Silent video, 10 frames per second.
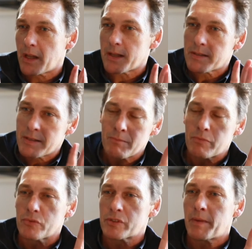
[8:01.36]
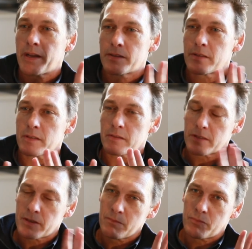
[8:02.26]
simple spaces and
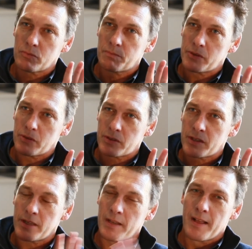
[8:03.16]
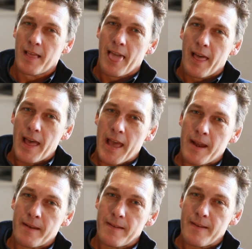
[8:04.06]
simple beauty.
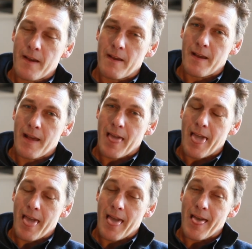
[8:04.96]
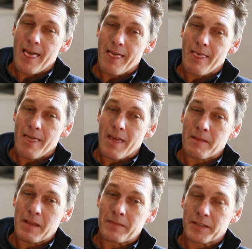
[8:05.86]
And, you know,
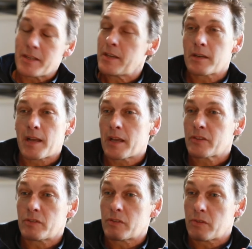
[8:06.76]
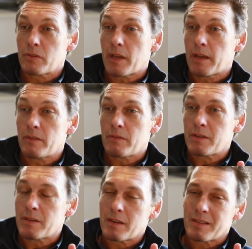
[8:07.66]
and steel allows you to do that.
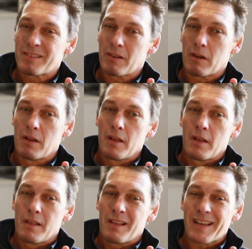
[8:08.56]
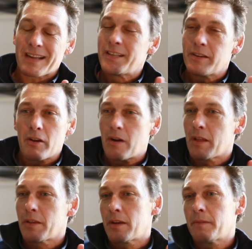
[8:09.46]
You know, there's actually no
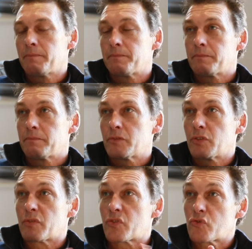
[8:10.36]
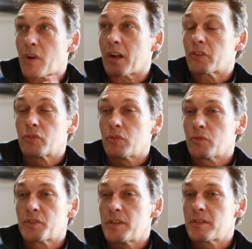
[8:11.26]
other sort of structural
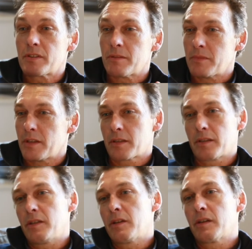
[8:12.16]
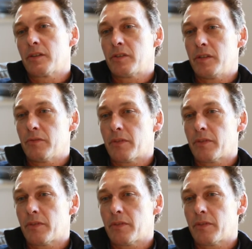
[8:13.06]
system that you can achieve